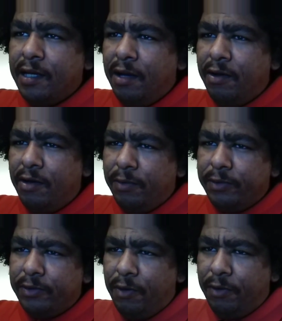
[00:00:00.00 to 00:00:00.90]
I don't know
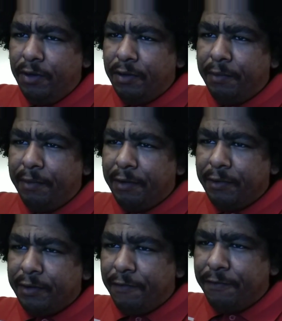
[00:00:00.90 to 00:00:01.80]
what's going on. I'm like,
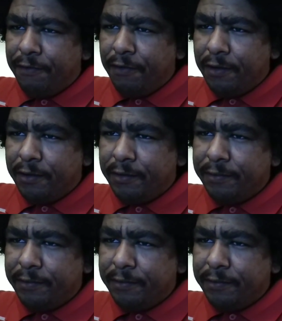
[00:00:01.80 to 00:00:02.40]
what the fuck?